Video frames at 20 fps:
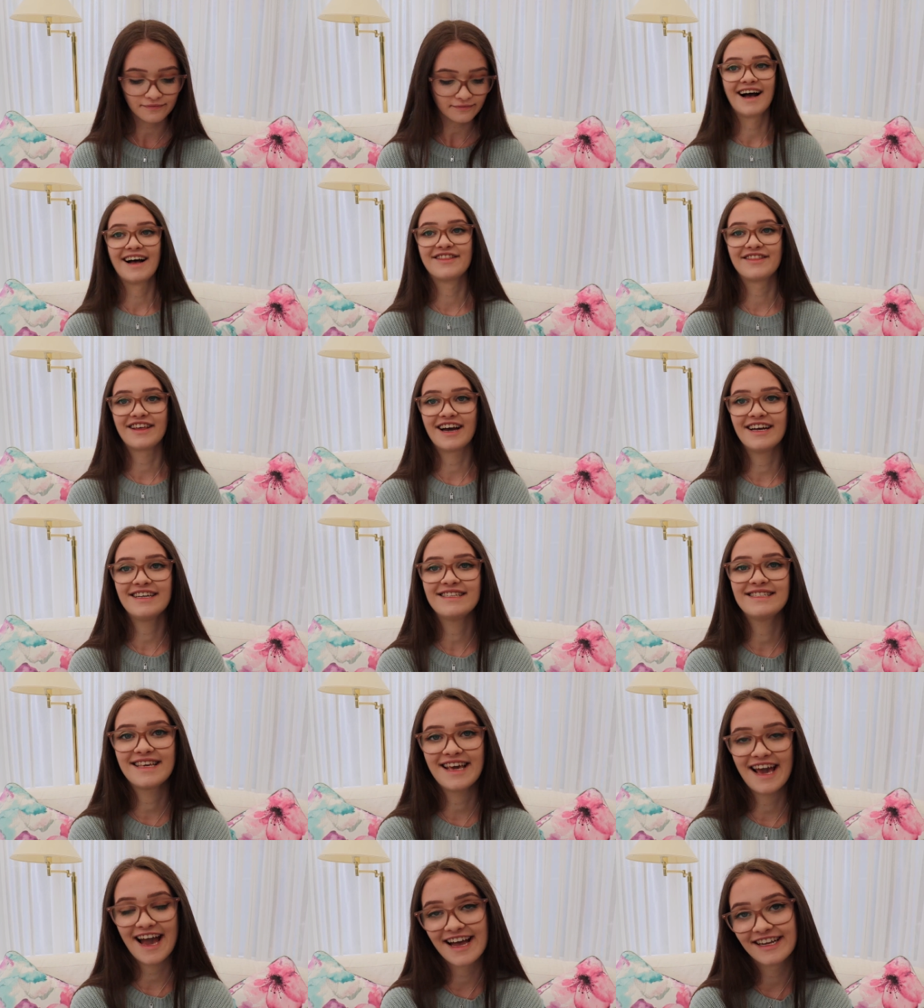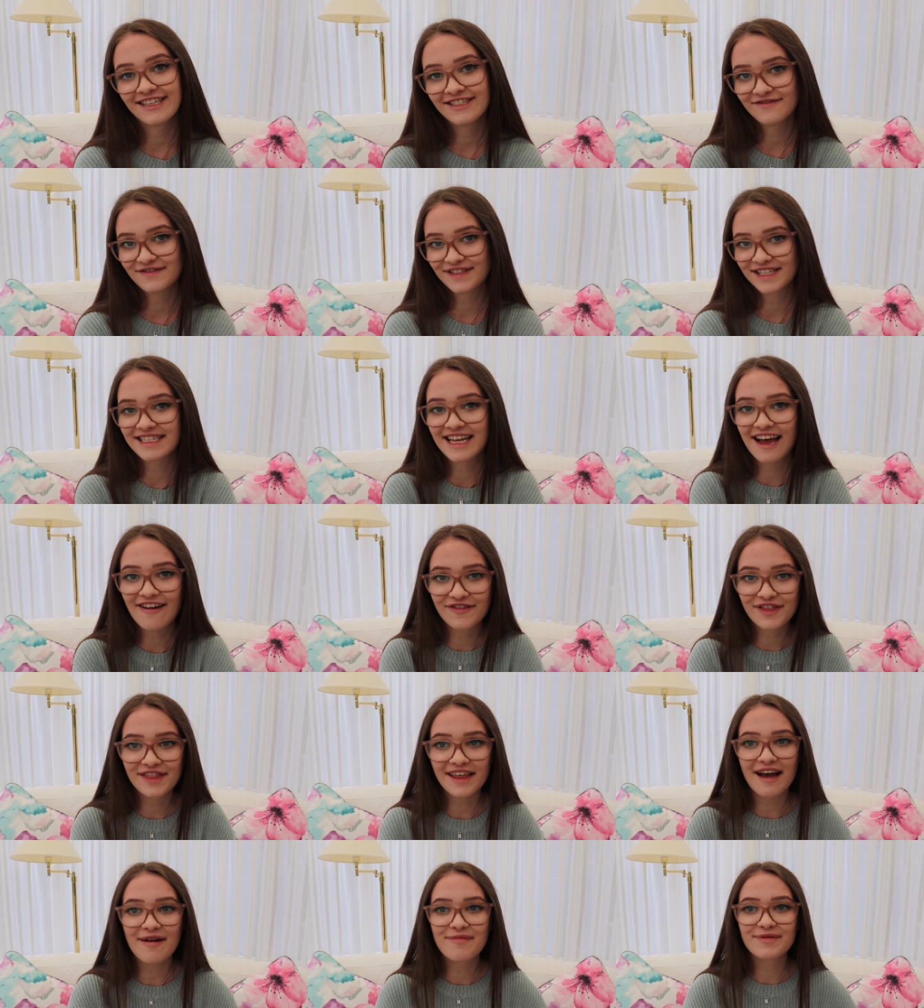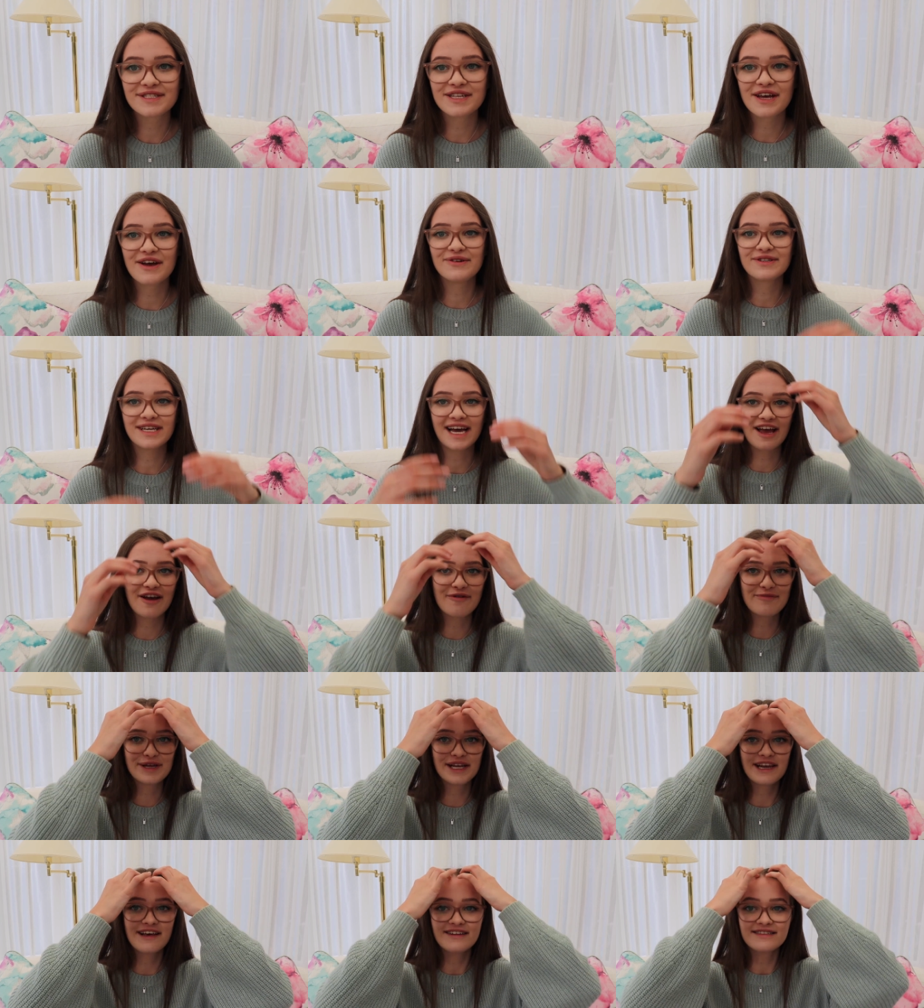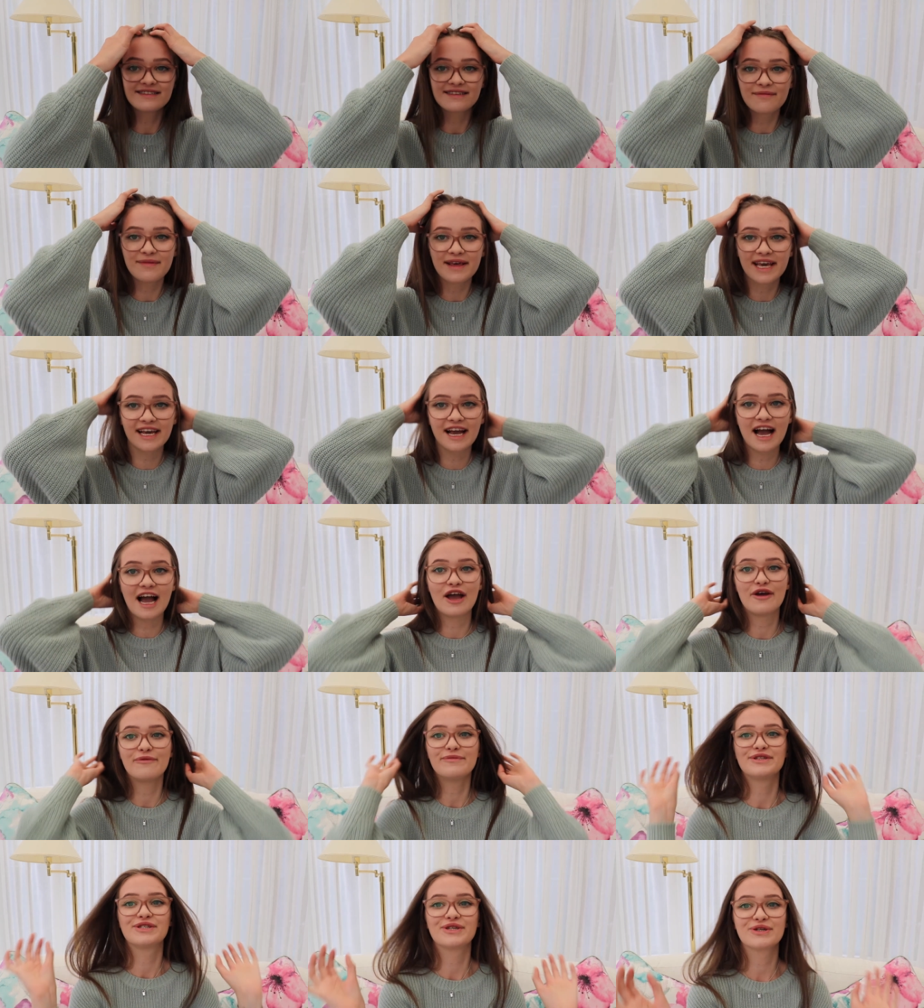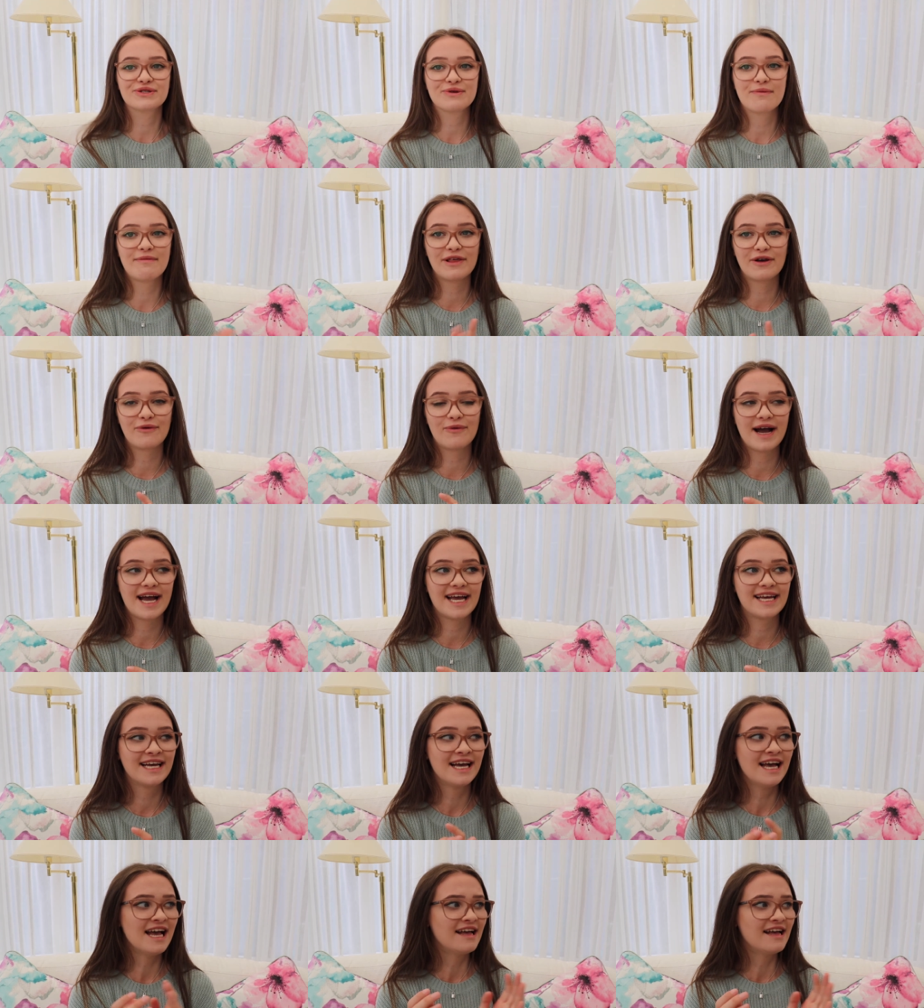And that is the end of the seventh episode. I hope you learned something. I hope you took something away.